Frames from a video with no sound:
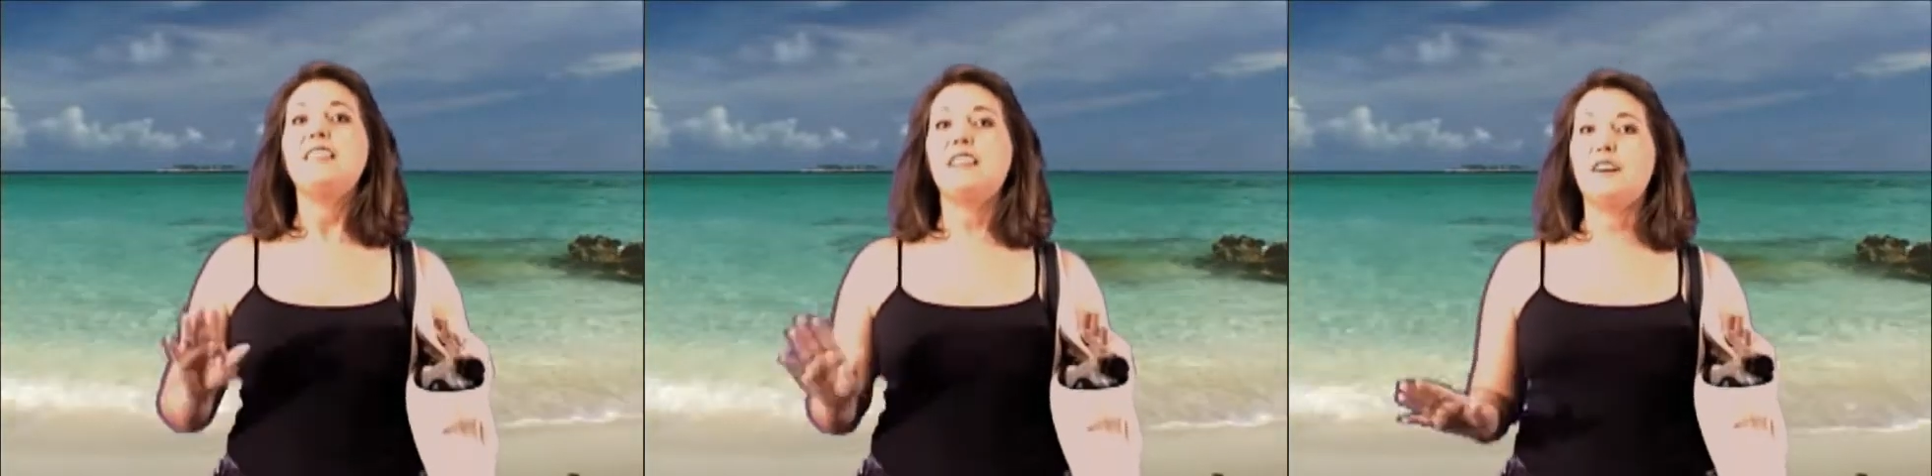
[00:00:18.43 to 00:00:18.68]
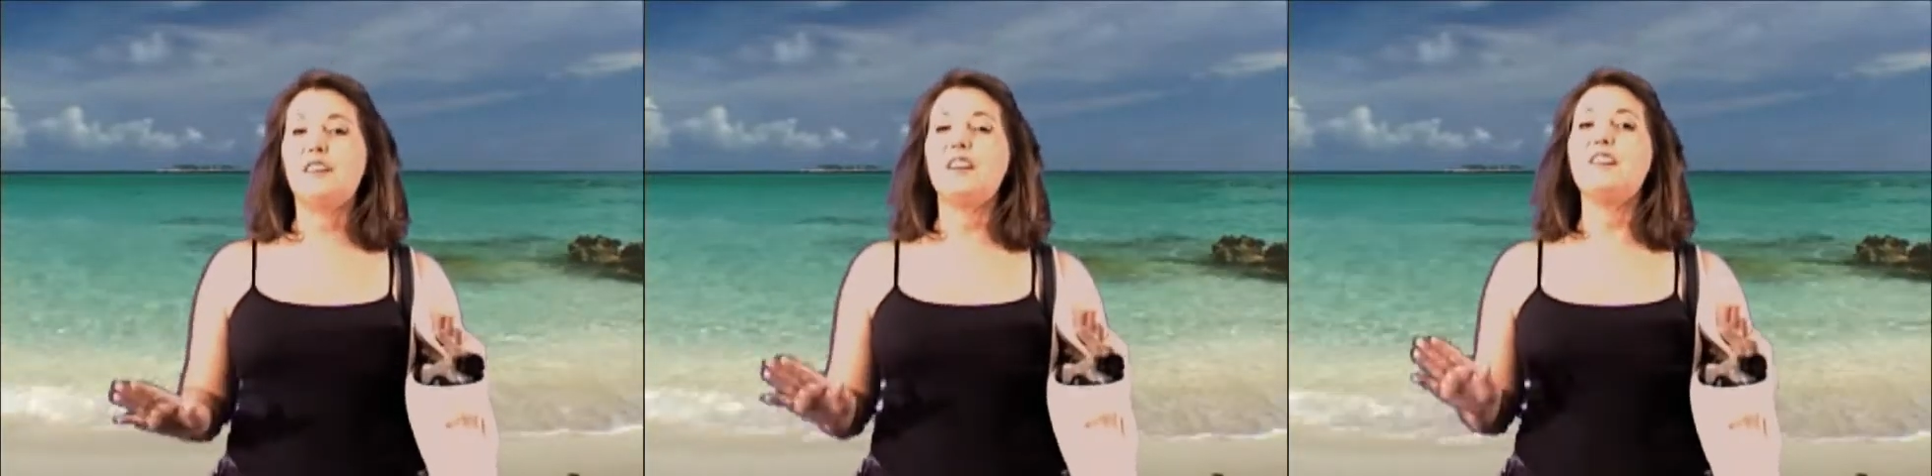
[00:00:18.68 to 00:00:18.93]

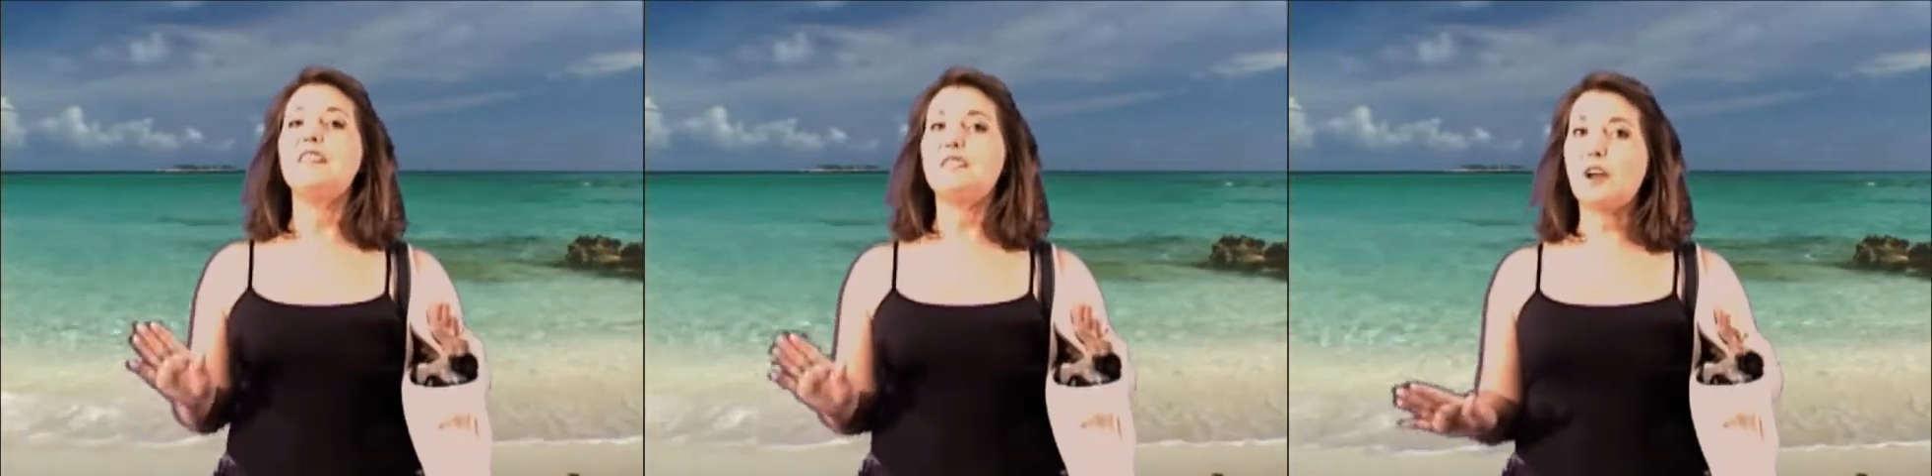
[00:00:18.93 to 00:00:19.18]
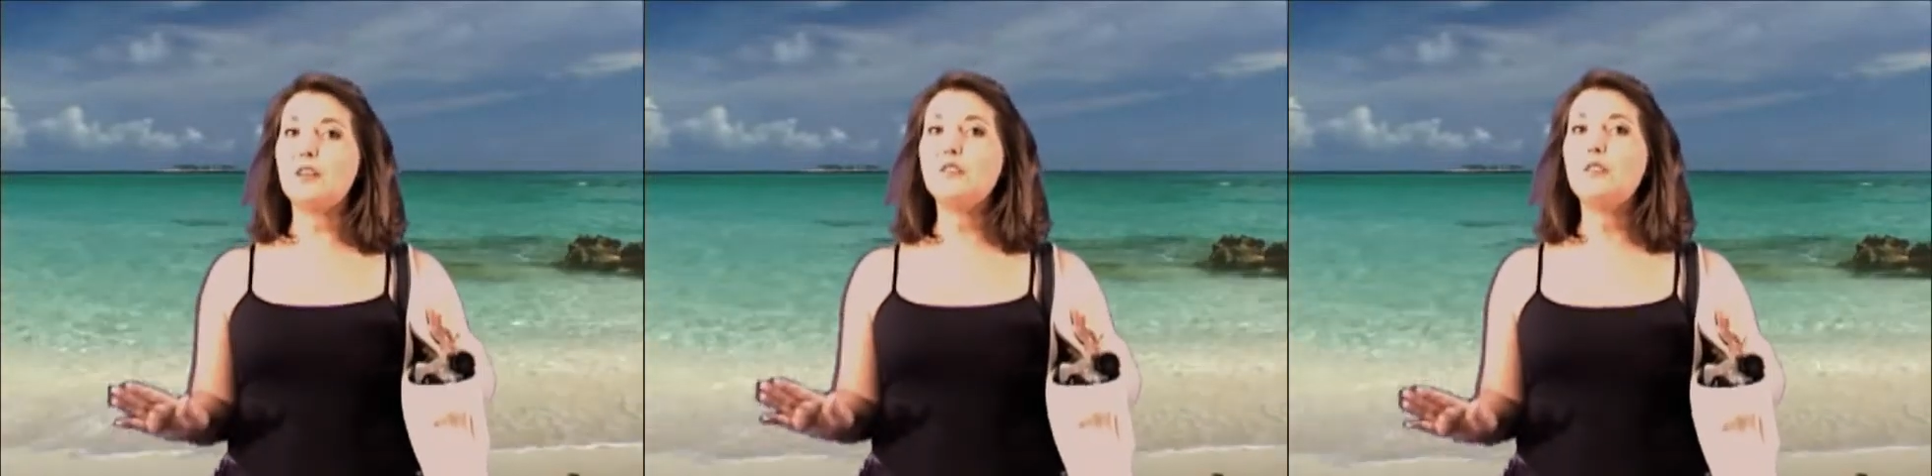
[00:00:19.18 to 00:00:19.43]
The area
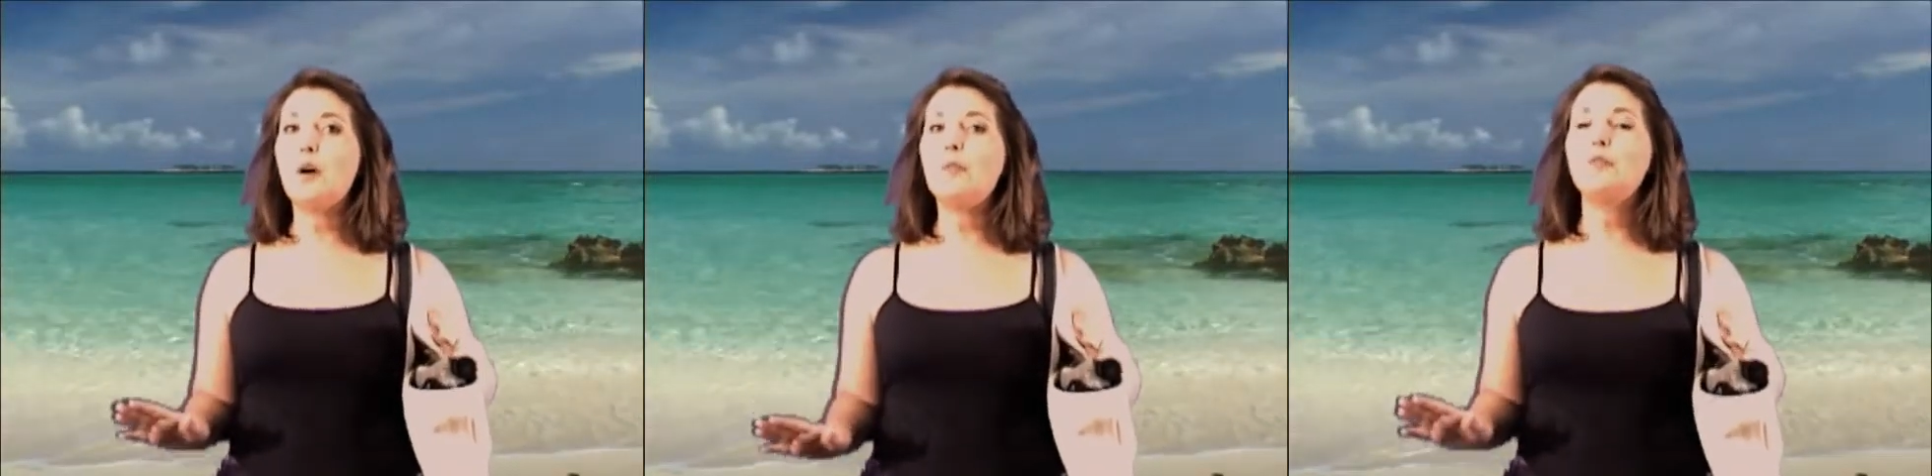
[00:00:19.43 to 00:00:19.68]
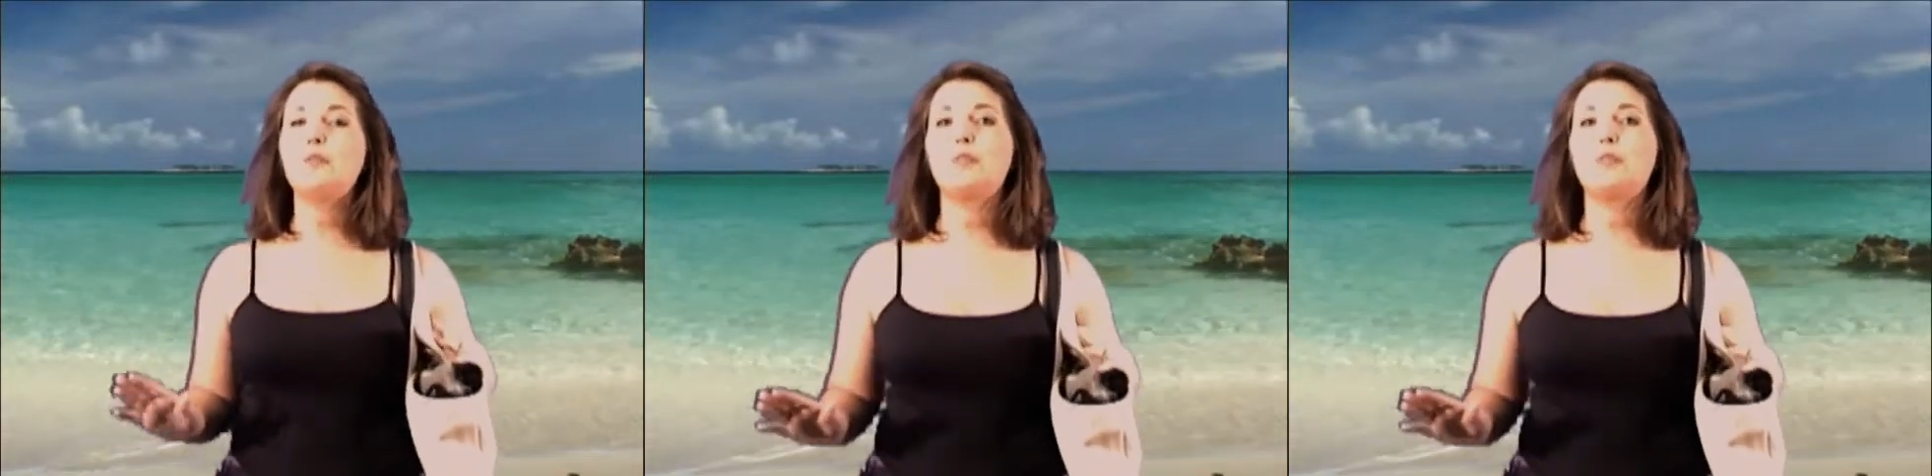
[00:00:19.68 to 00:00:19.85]
is also home to